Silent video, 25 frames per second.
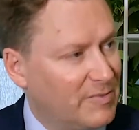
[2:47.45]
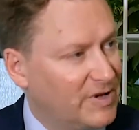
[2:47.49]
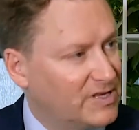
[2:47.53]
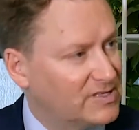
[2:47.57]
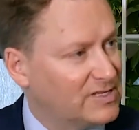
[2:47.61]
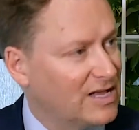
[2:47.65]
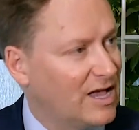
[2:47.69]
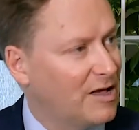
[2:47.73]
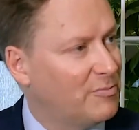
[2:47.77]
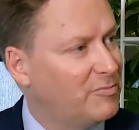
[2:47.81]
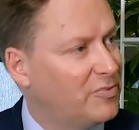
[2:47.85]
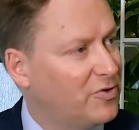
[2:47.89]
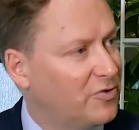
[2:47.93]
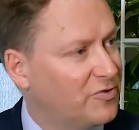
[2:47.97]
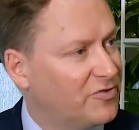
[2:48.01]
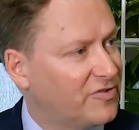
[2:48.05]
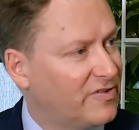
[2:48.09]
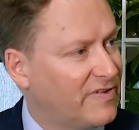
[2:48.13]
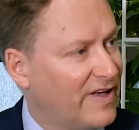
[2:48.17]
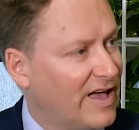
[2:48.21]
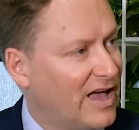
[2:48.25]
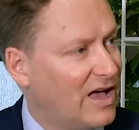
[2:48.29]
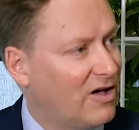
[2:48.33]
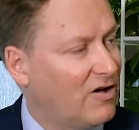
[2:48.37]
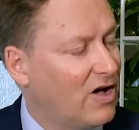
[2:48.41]
examples
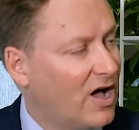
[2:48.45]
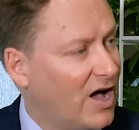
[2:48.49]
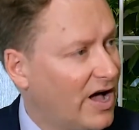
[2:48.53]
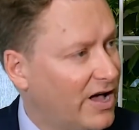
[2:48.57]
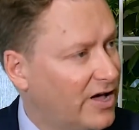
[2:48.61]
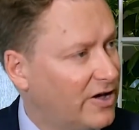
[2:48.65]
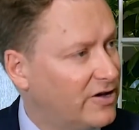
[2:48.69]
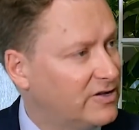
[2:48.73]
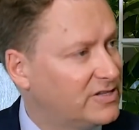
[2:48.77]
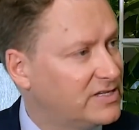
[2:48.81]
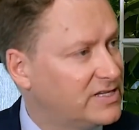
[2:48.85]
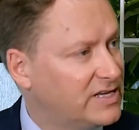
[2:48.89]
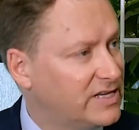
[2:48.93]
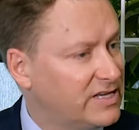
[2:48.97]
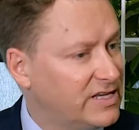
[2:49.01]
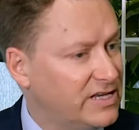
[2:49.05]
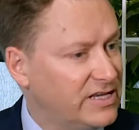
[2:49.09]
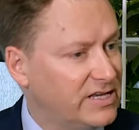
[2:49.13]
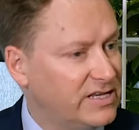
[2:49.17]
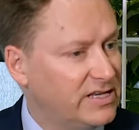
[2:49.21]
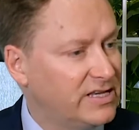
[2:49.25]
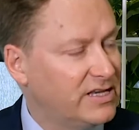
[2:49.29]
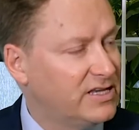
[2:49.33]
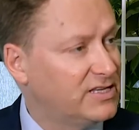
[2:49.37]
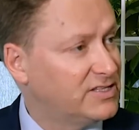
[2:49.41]
of how
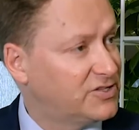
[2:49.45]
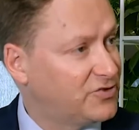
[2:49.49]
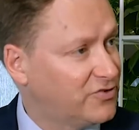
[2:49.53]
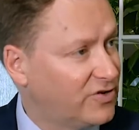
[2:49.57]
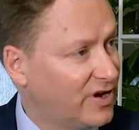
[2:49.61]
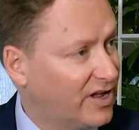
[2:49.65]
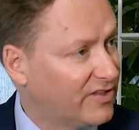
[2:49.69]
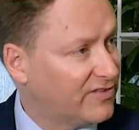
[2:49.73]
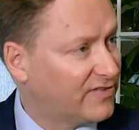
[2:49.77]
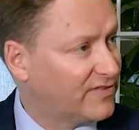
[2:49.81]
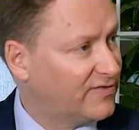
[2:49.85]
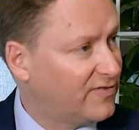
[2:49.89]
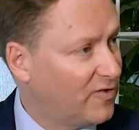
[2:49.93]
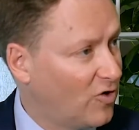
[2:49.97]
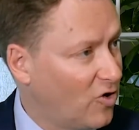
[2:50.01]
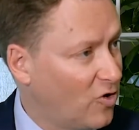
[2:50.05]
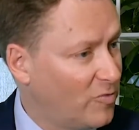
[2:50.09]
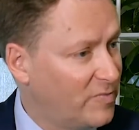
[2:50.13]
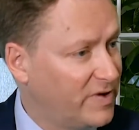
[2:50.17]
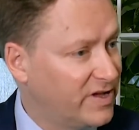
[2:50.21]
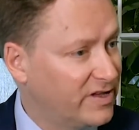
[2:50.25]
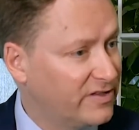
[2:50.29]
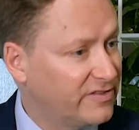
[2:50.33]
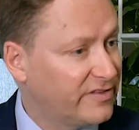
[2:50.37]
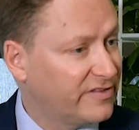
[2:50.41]
IoT is
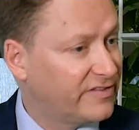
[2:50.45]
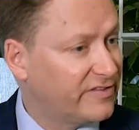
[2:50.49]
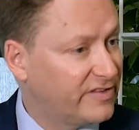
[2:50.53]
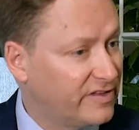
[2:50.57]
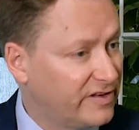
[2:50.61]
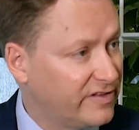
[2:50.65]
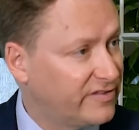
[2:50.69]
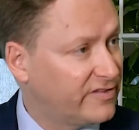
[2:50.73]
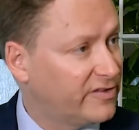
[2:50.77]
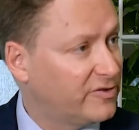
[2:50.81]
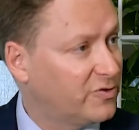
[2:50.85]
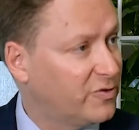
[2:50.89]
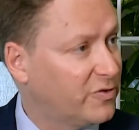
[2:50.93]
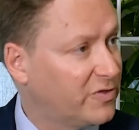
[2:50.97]
transforming the citizen